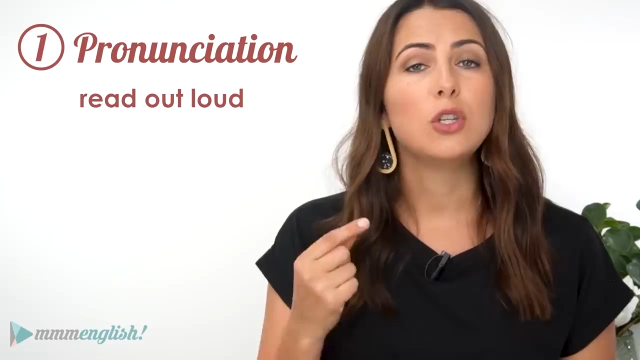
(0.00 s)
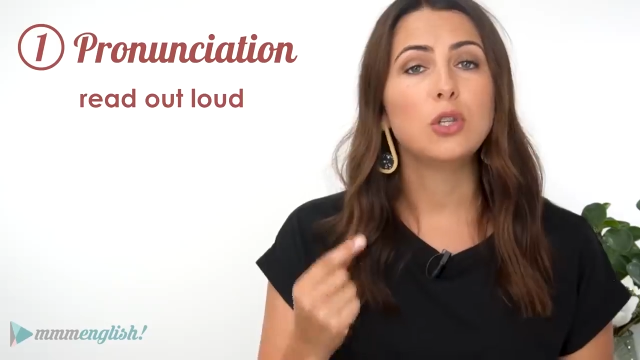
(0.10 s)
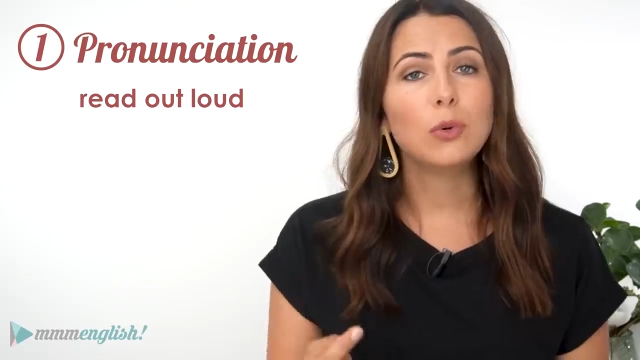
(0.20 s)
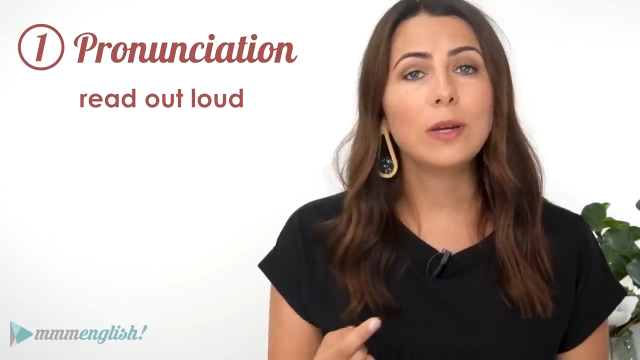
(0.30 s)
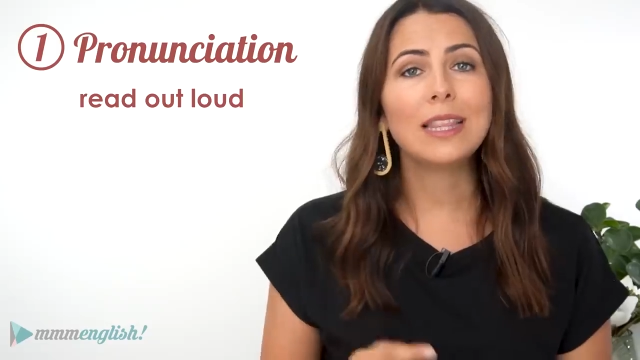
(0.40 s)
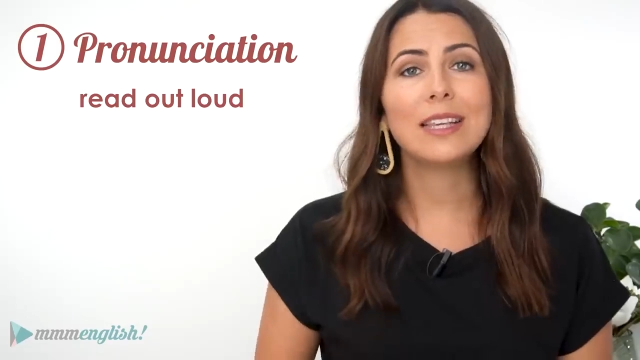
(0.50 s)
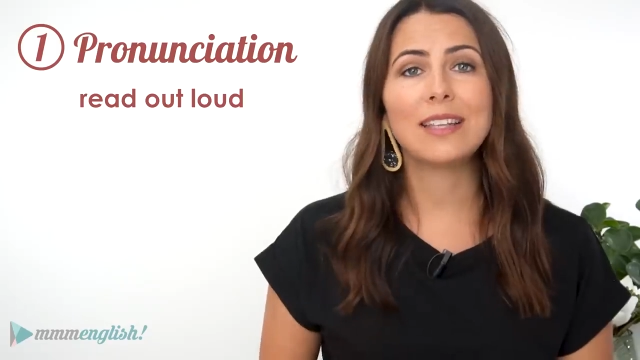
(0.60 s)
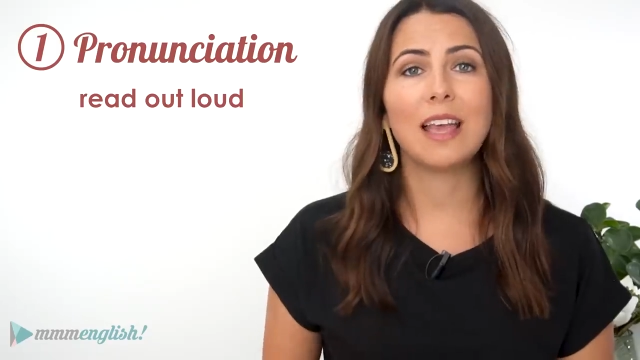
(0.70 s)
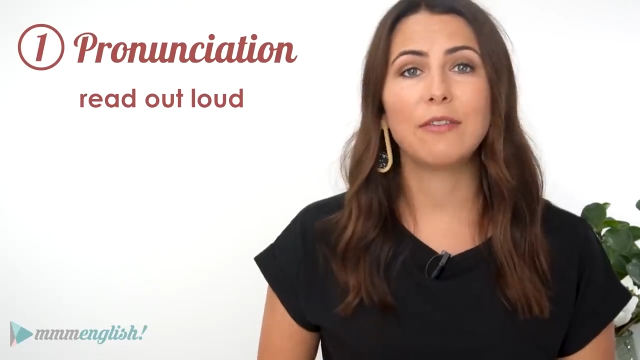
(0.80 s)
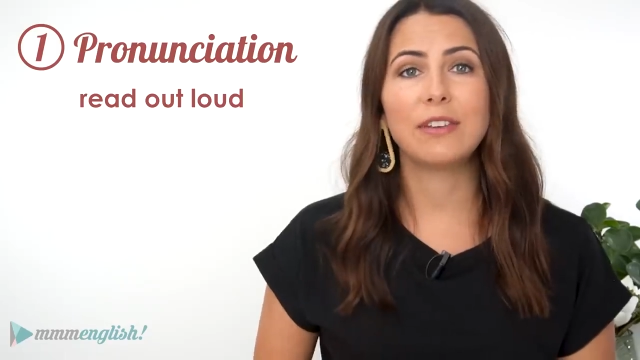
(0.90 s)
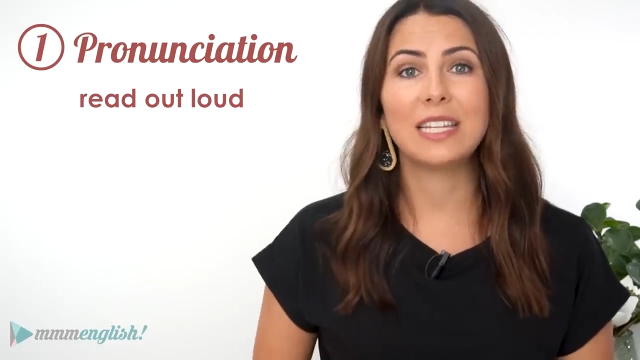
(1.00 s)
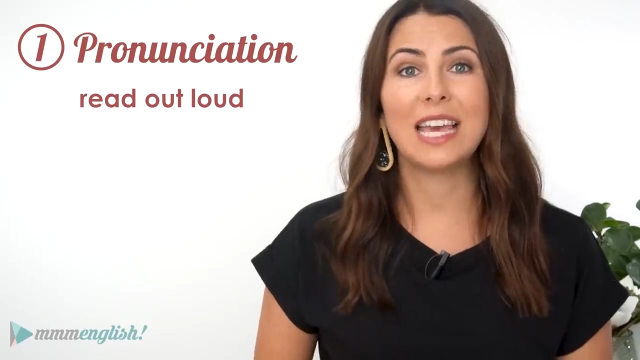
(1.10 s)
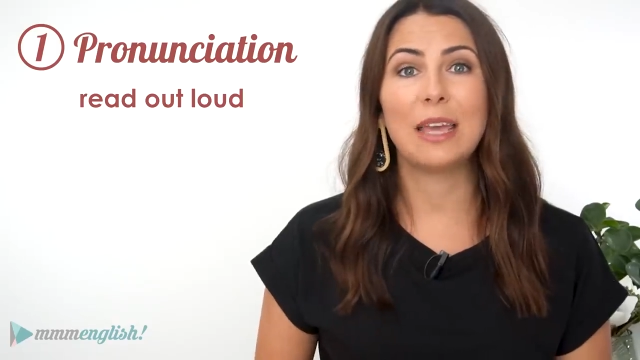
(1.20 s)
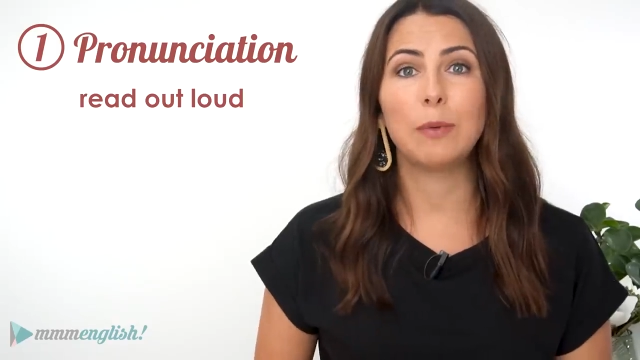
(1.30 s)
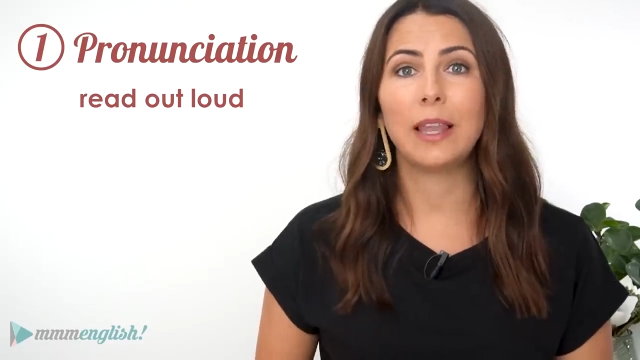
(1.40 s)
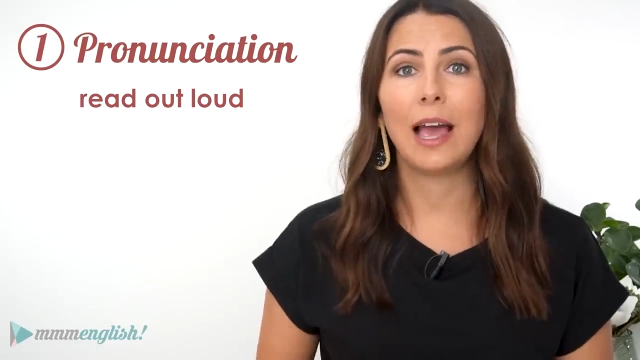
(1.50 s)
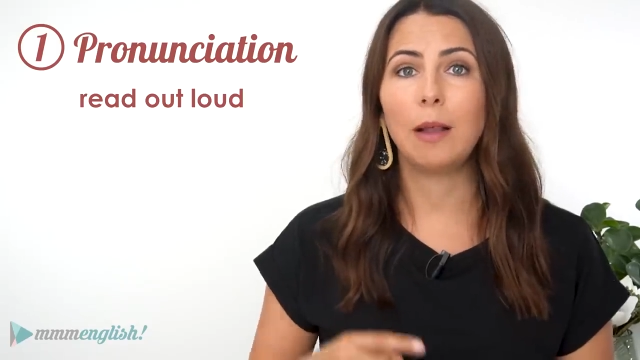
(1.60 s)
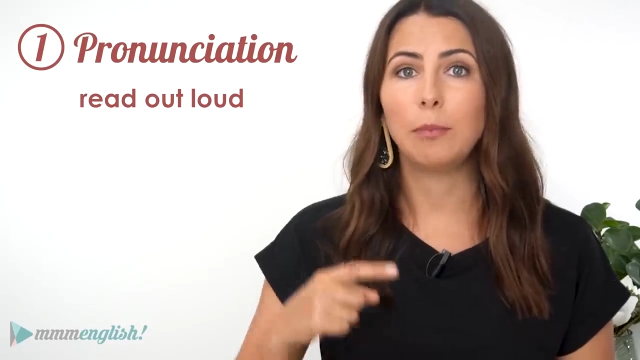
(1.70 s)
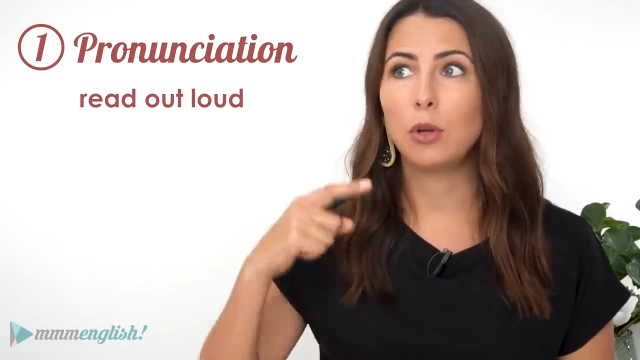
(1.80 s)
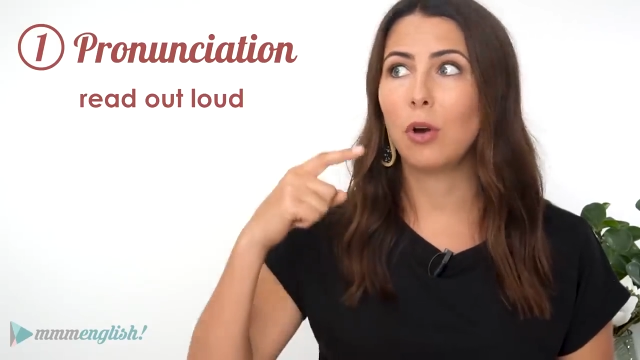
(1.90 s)
Doing this every day will
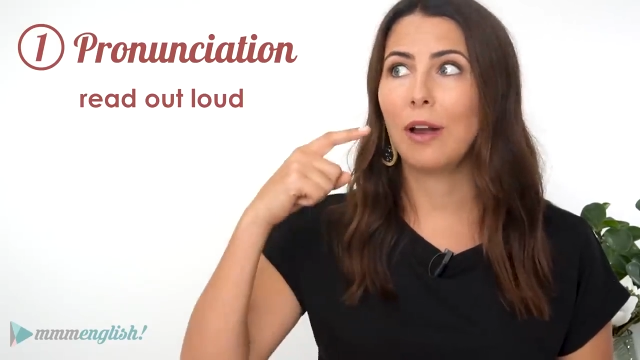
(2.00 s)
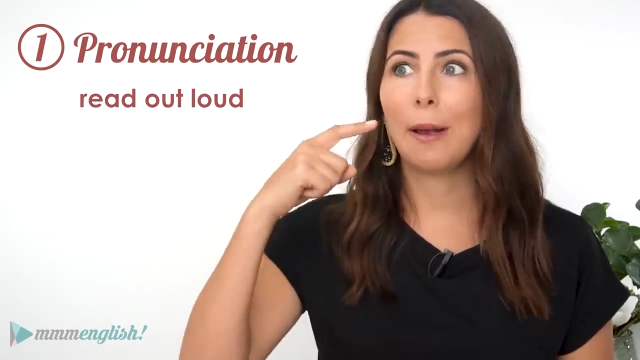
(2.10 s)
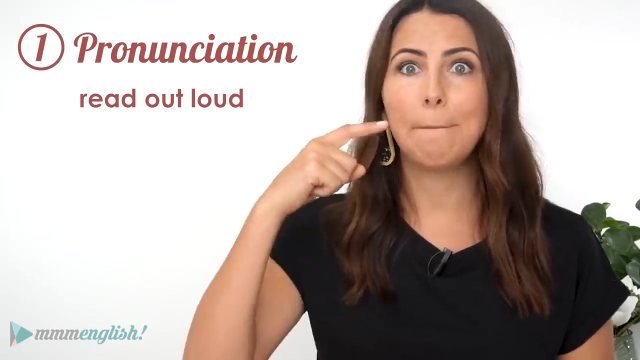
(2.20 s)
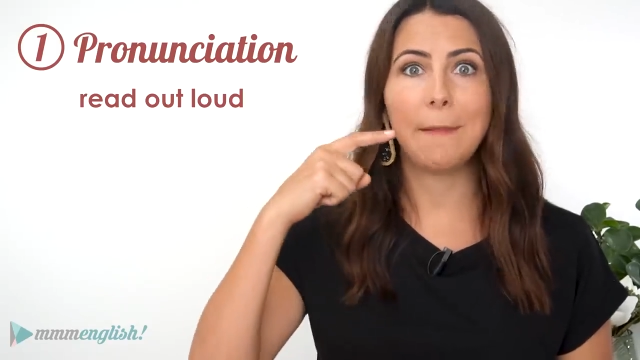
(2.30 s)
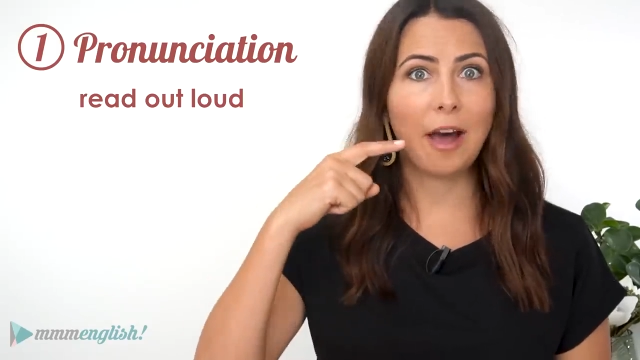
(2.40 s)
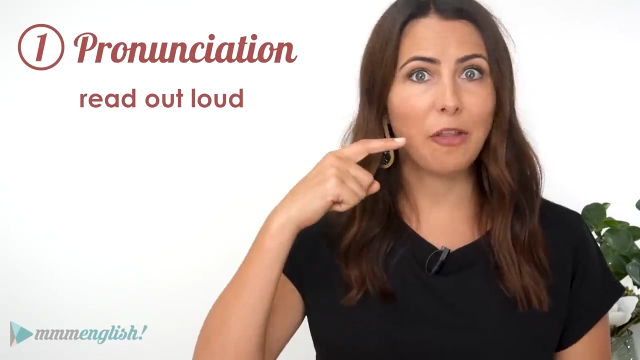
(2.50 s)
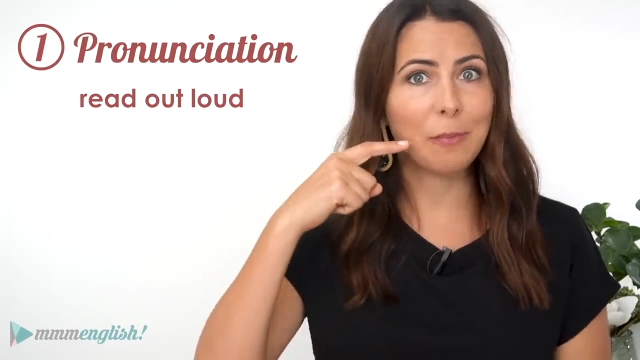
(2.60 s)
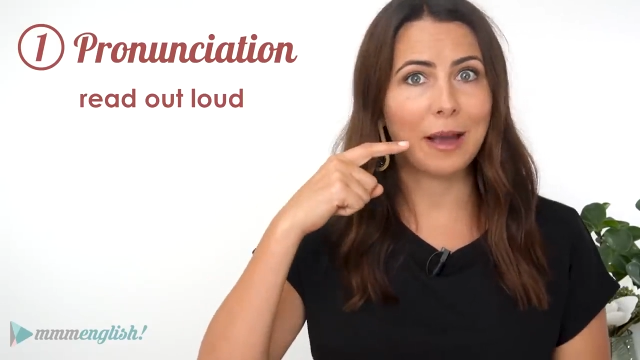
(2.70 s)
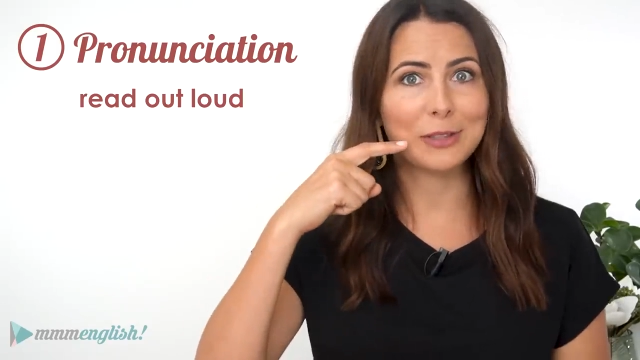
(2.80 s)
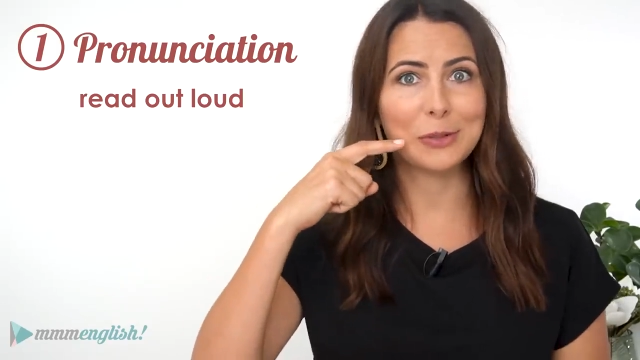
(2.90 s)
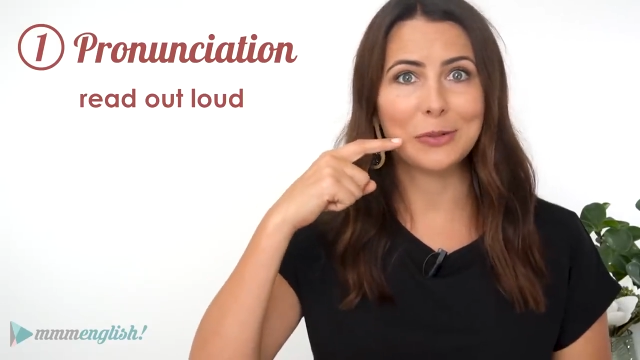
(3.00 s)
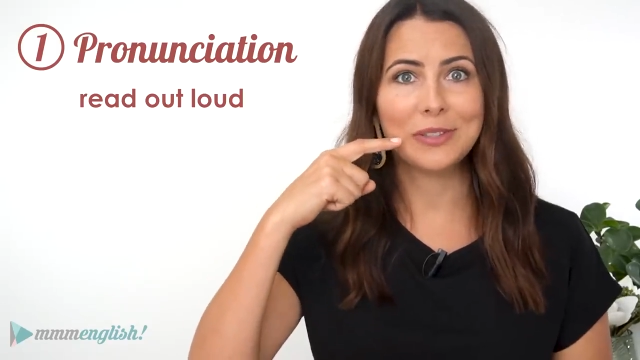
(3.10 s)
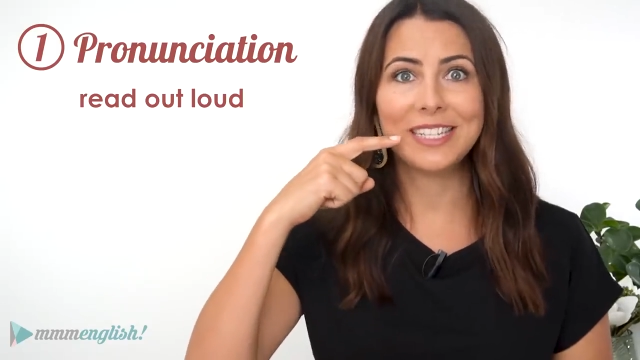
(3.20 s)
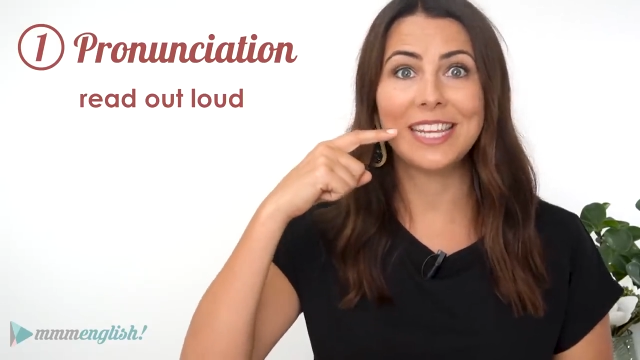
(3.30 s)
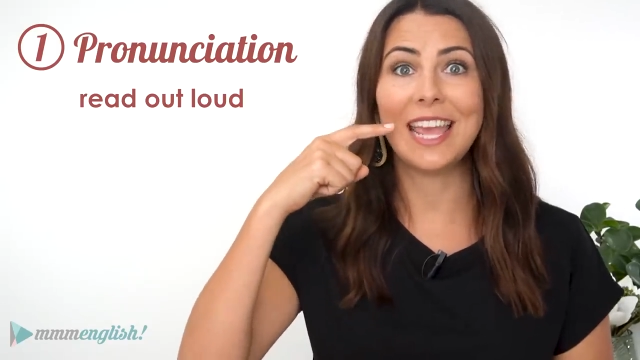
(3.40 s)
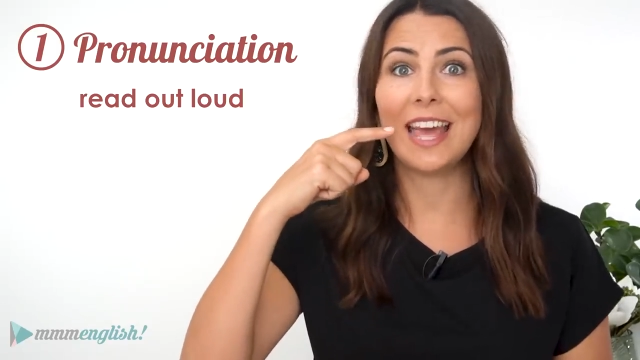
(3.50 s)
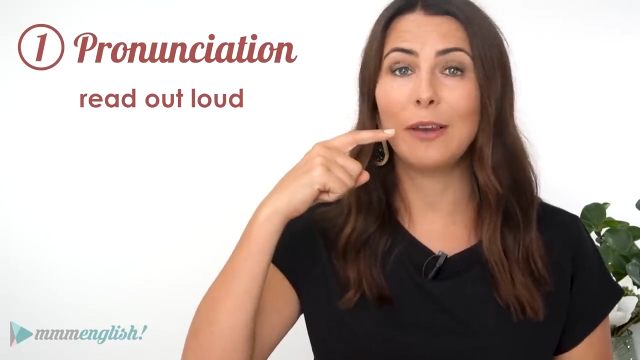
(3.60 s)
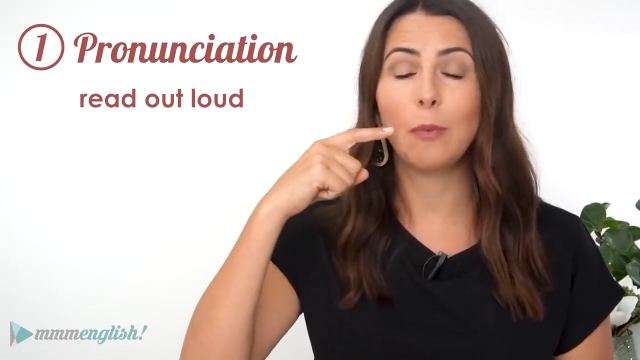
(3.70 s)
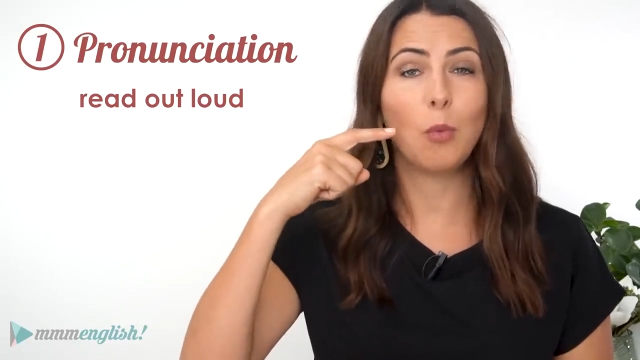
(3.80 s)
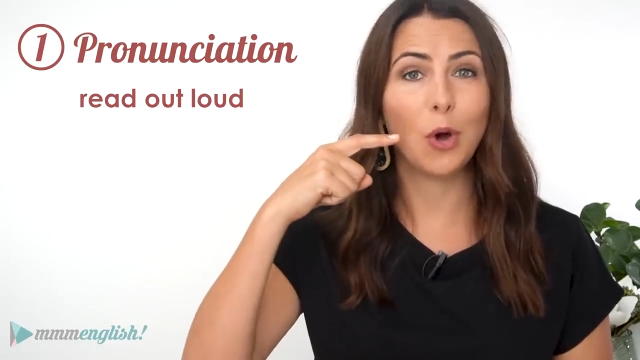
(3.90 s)
help your mouth muscles to
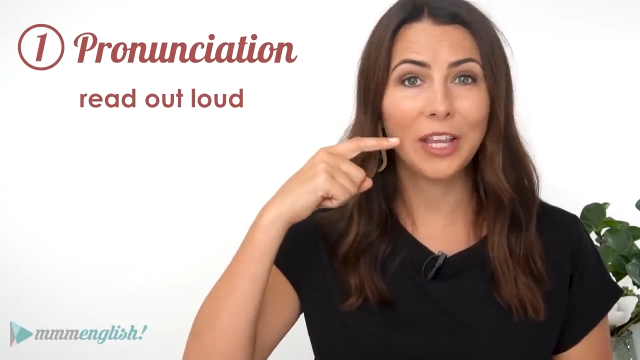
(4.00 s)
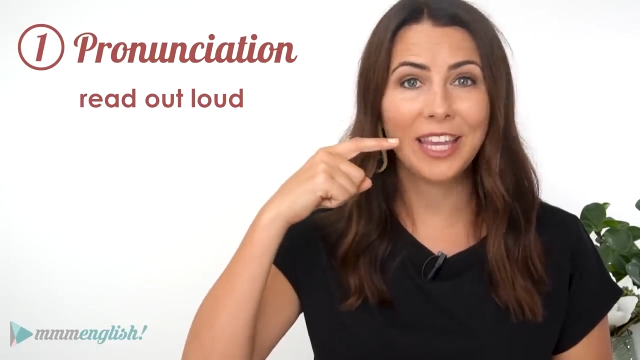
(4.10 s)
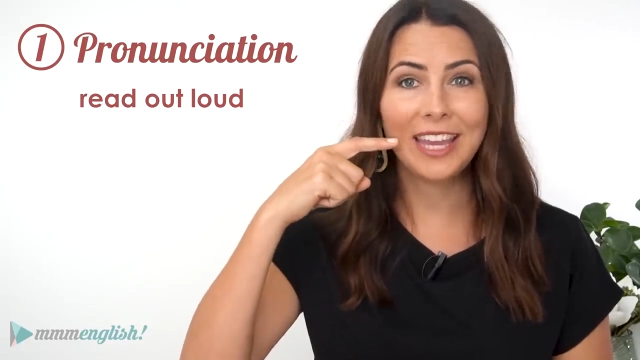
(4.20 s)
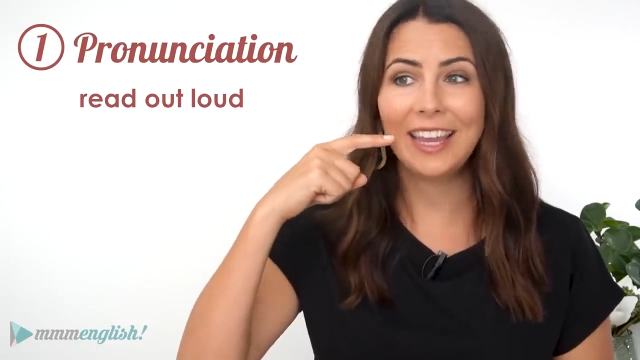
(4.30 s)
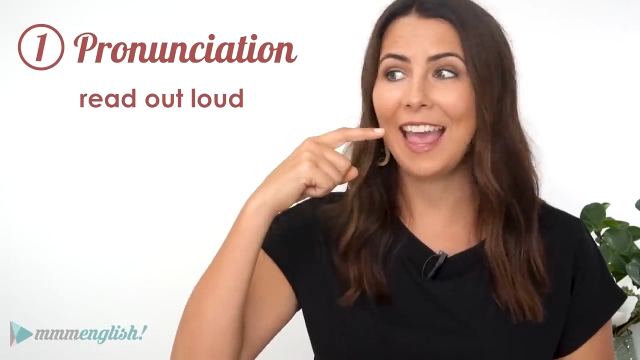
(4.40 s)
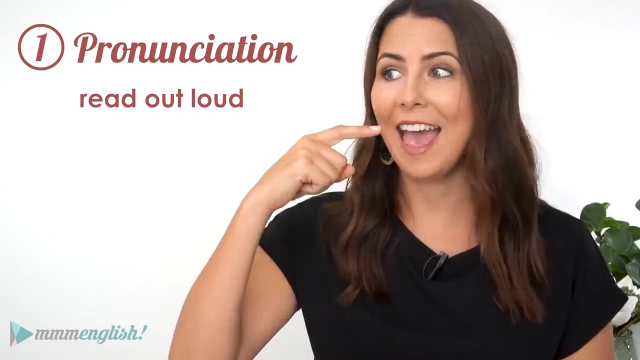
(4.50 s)
get working